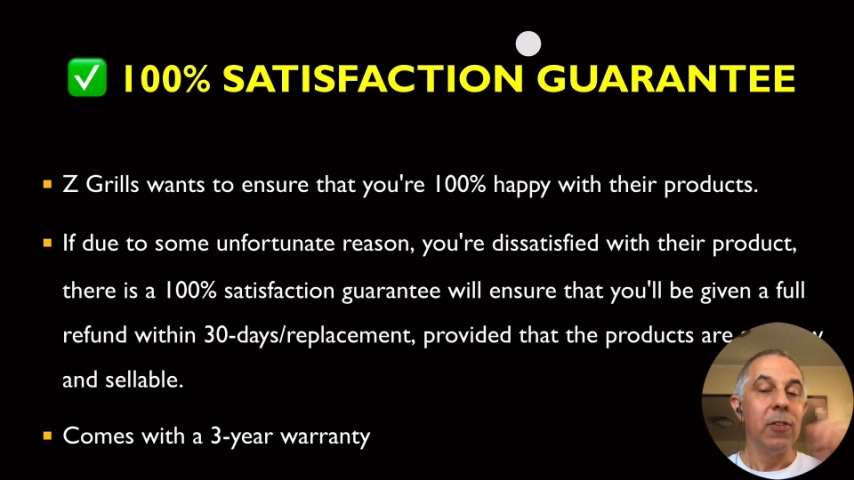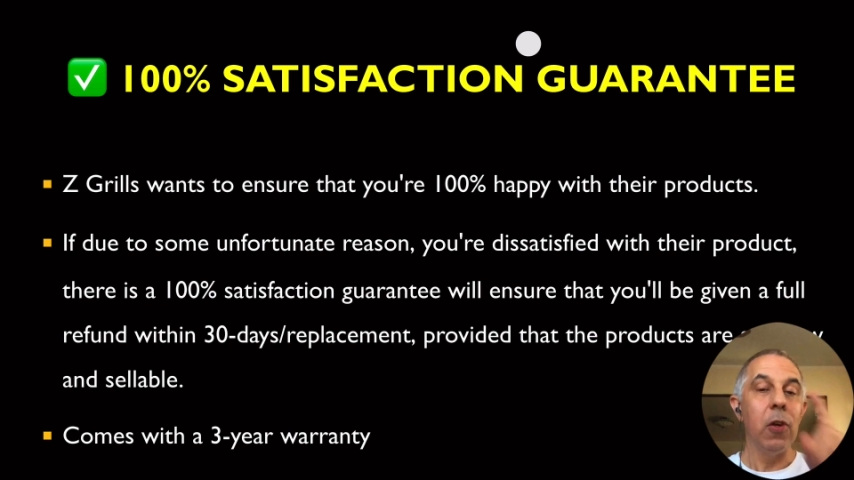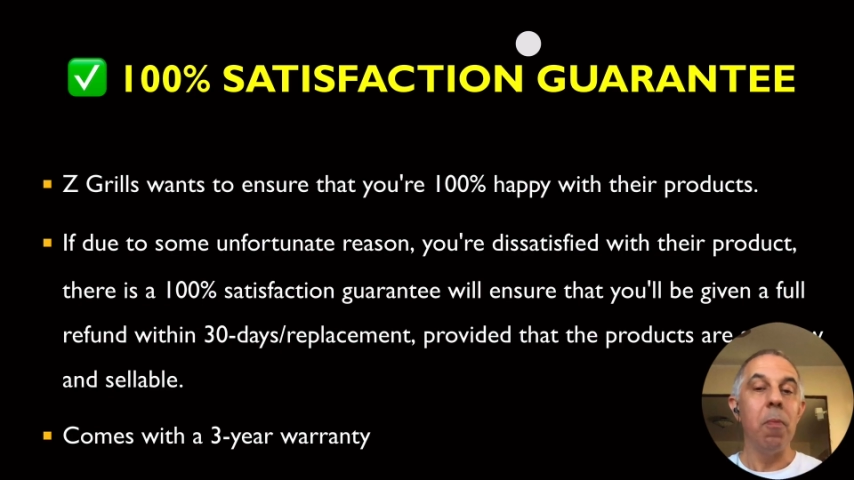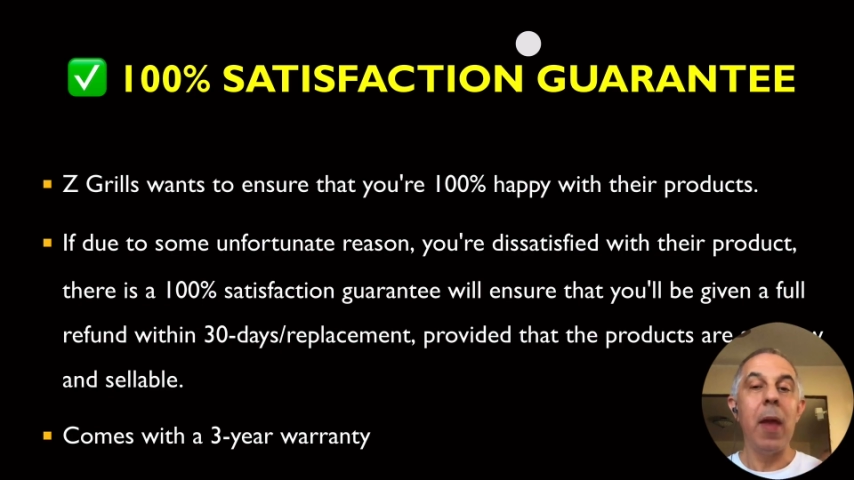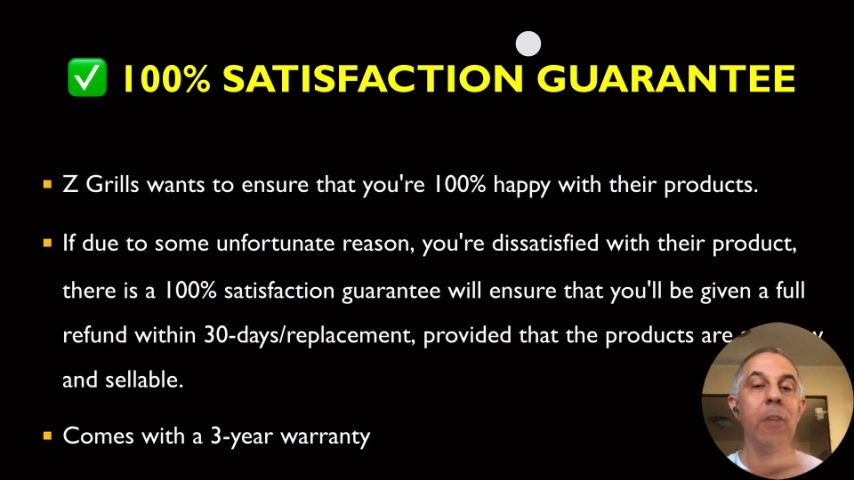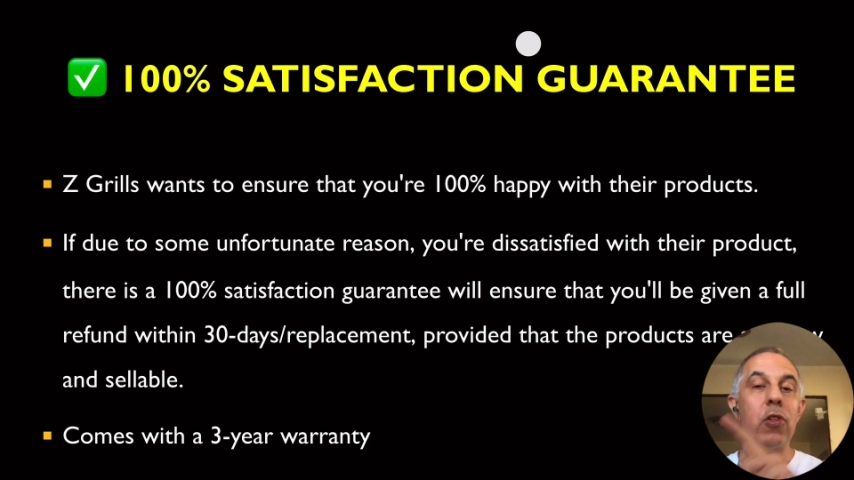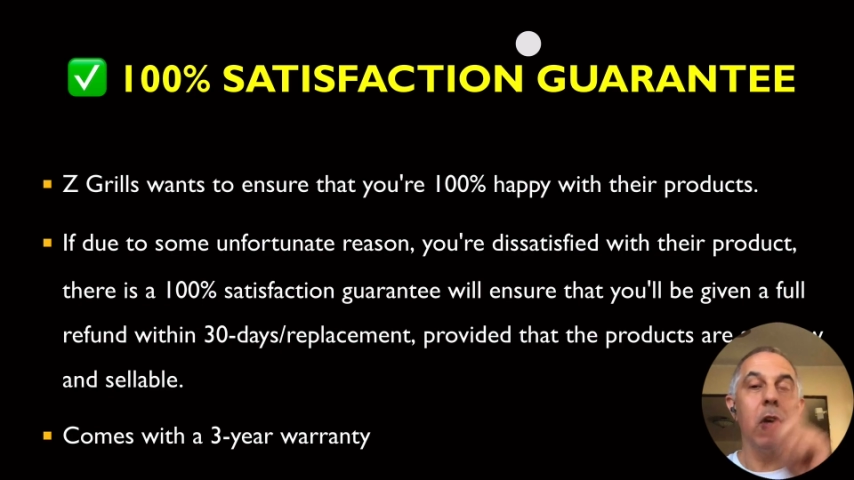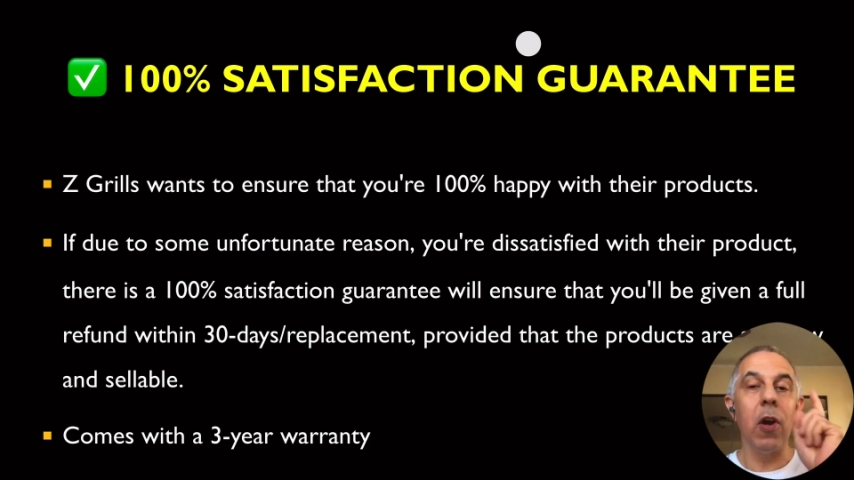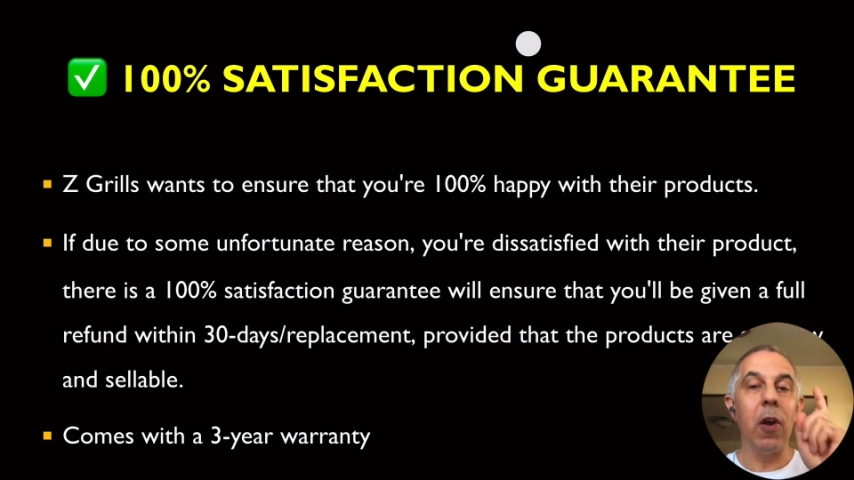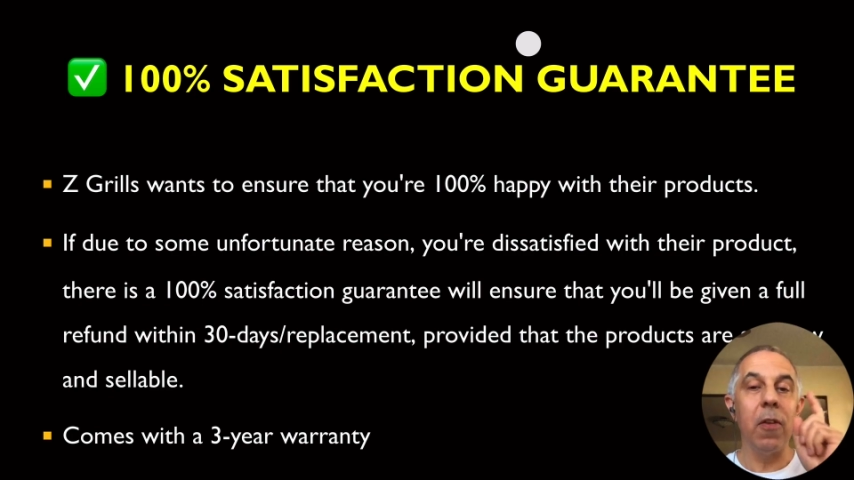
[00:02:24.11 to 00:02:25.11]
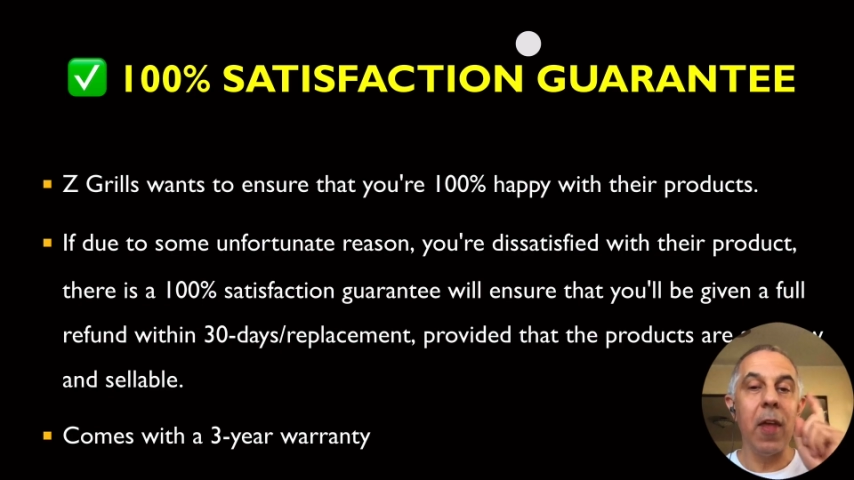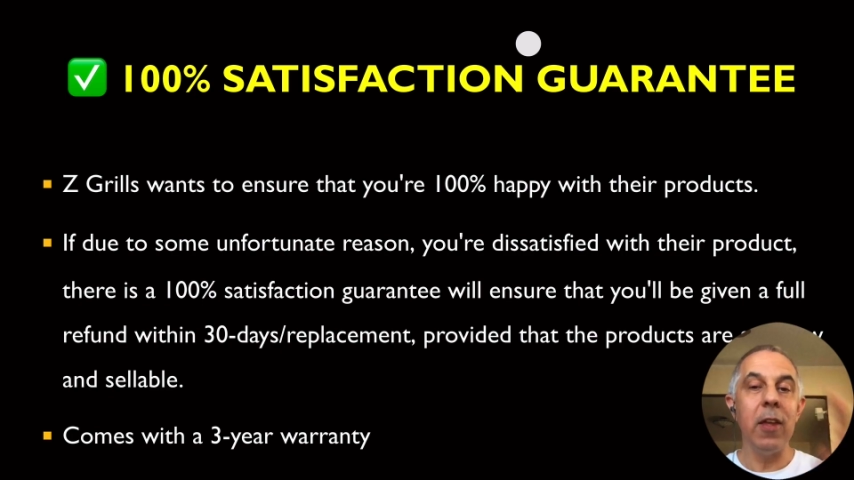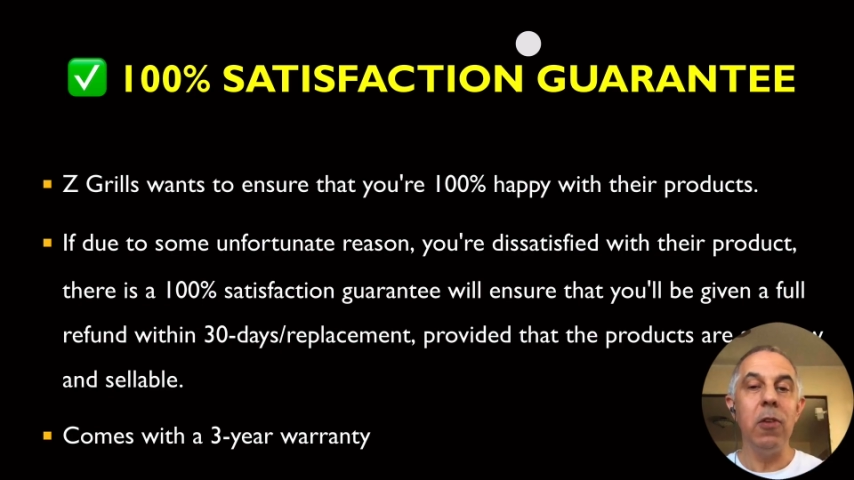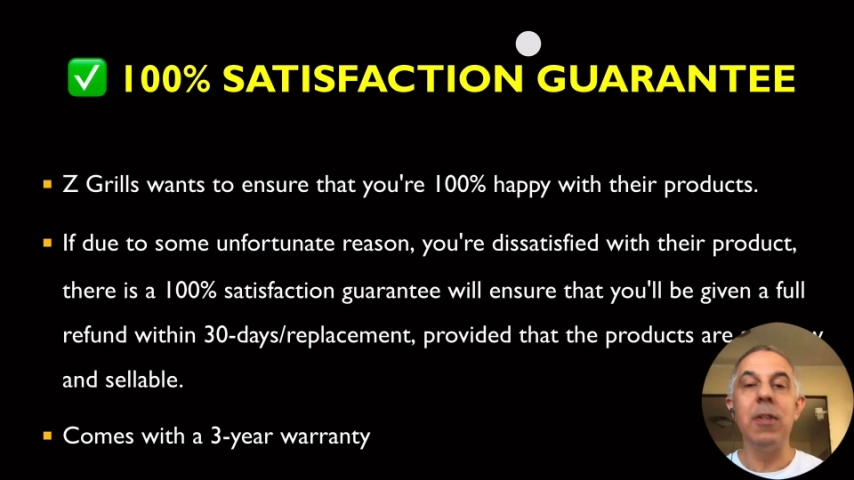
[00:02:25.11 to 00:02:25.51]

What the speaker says: So make sure that you